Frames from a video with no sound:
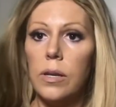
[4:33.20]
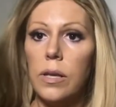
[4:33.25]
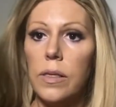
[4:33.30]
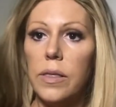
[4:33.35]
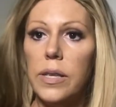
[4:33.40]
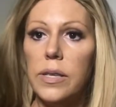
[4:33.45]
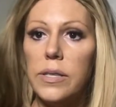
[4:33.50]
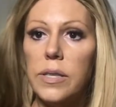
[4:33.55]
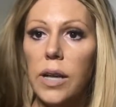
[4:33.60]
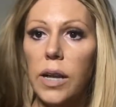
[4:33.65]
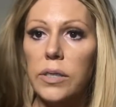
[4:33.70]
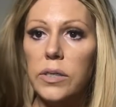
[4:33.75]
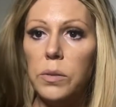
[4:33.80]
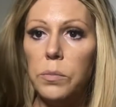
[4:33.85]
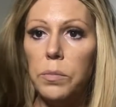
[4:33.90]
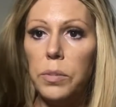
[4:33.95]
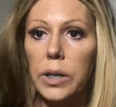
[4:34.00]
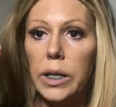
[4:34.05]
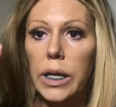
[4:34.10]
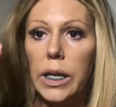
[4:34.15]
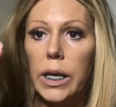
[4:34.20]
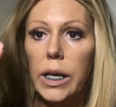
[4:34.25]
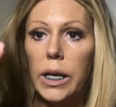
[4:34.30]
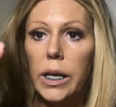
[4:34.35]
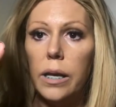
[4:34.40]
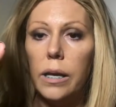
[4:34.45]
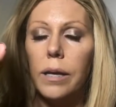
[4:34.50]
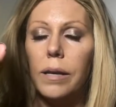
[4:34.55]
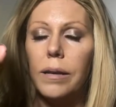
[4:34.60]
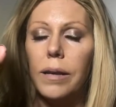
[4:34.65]
this
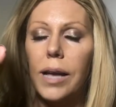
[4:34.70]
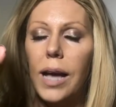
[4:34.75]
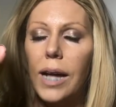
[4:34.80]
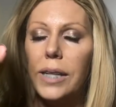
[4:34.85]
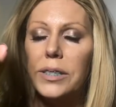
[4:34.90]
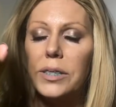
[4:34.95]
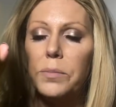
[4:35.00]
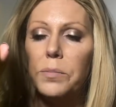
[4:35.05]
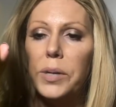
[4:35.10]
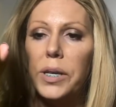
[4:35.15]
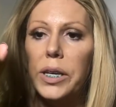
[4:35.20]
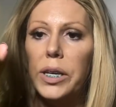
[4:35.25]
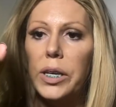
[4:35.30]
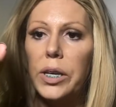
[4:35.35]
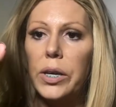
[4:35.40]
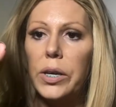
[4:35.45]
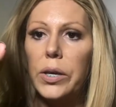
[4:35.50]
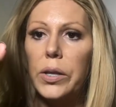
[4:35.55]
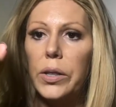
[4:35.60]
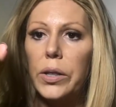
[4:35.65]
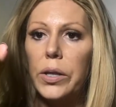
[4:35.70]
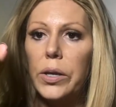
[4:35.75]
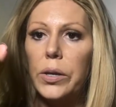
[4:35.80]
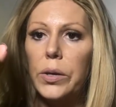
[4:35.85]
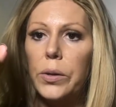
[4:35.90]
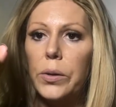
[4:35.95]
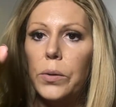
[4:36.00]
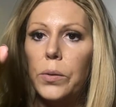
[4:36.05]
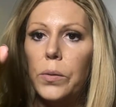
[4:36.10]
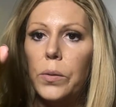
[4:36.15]

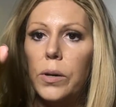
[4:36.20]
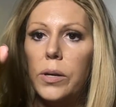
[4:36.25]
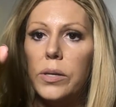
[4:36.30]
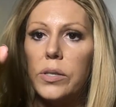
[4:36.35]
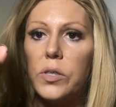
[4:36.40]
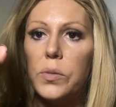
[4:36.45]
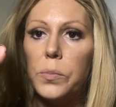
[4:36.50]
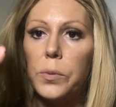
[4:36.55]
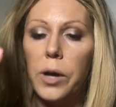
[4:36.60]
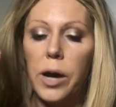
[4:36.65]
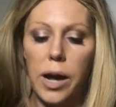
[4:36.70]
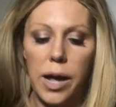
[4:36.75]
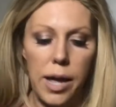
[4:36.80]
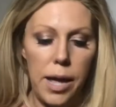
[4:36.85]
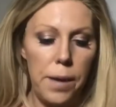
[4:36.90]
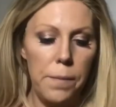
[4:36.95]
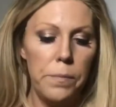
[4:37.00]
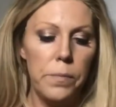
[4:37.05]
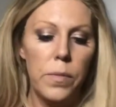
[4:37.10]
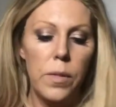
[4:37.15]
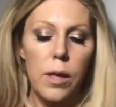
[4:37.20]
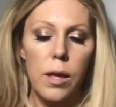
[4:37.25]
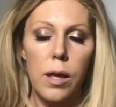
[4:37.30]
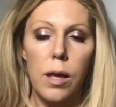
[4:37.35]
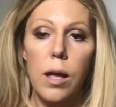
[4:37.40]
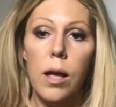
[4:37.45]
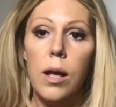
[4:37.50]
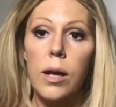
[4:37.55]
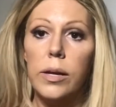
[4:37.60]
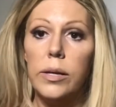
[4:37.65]
Got2BGlued spray,
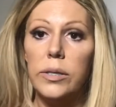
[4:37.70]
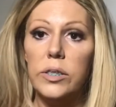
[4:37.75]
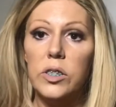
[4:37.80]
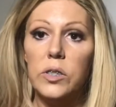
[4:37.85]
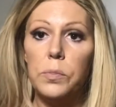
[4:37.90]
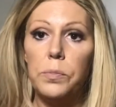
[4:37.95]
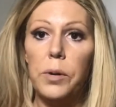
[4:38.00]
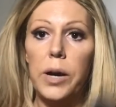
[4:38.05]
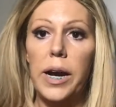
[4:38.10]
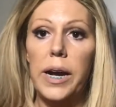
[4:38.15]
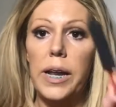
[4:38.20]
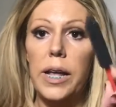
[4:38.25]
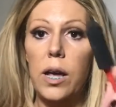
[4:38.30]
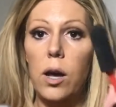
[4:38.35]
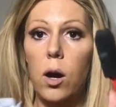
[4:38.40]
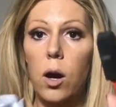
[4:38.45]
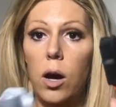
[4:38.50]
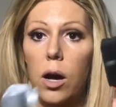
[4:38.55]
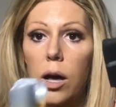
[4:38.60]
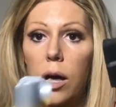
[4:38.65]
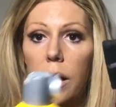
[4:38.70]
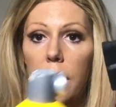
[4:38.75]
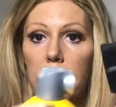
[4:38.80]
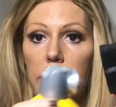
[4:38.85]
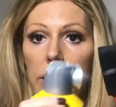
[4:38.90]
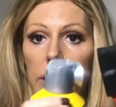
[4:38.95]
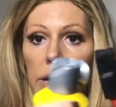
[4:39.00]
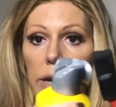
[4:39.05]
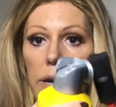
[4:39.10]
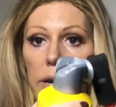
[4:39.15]
sprayed it on
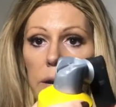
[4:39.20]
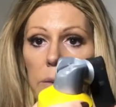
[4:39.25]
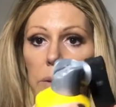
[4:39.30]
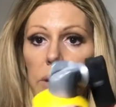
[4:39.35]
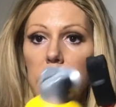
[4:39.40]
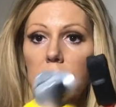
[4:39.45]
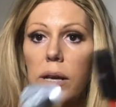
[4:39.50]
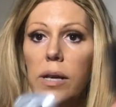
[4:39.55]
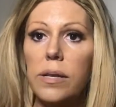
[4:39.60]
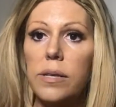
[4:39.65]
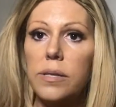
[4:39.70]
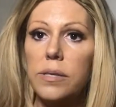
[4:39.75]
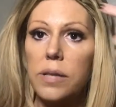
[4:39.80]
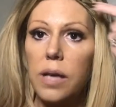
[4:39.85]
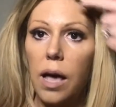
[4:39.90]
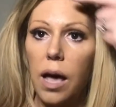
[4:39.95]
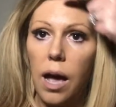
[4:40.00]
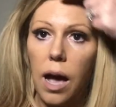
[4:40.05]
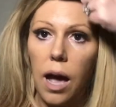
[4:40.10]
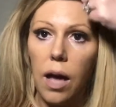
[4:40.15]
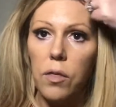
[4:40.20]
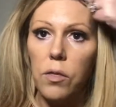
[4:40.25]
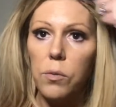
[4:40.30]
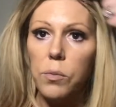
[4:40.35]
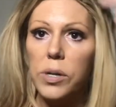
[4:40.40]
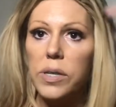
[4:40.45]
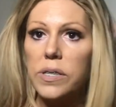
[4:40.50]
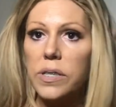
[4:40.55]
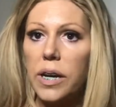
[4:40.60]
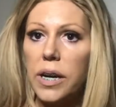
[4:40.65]
here, because the
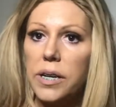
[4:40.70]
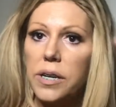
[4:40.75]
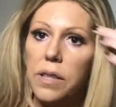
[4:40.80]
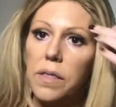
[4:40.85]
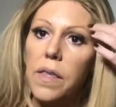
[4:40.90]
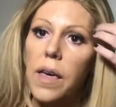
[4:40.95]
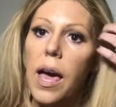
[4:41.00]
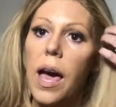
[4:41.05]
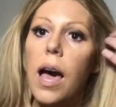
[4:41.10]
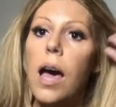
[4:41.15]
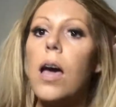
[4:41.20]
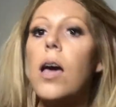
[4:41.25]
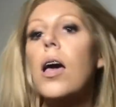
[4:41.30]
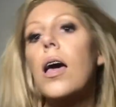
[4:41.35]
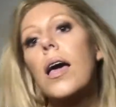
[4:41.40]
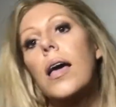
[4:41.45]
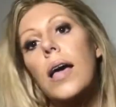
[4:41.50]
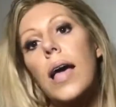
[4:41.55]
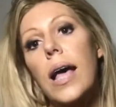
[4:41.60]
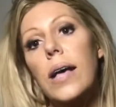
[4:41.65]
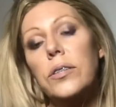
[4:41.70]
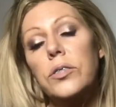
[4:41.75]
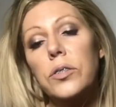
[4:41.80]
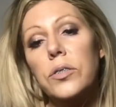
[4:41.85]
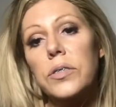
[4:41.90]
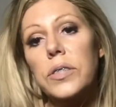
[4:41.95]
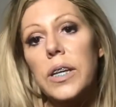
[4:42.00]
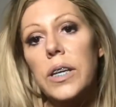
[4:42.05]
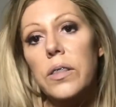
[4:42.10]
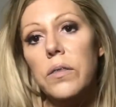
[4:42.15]
reason I did that, as you'll
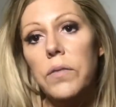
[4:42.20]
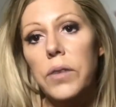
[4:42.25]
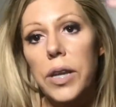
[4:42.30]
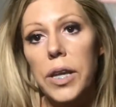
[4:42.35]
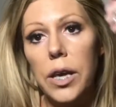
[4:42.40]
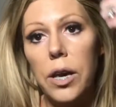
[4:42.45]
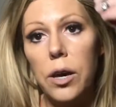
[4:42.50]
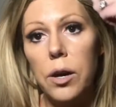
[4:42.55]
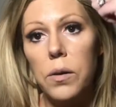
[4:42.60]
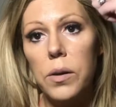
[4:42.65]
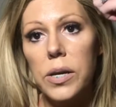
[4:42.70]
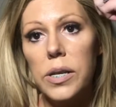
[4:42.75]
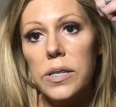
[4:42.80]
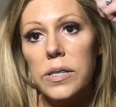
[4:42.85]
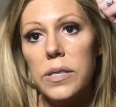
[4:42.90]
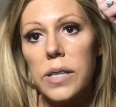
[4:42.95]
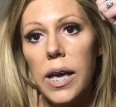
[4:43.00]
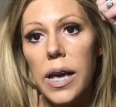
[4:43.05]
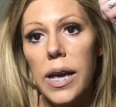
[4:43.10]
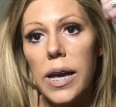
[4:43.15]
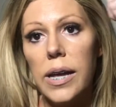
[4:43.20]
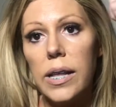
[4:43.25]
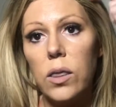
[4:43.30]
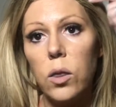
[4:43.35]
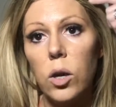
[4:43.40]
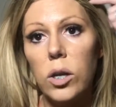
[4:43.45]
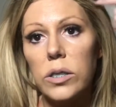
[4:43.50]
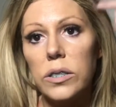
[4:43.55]
see in the video, is that it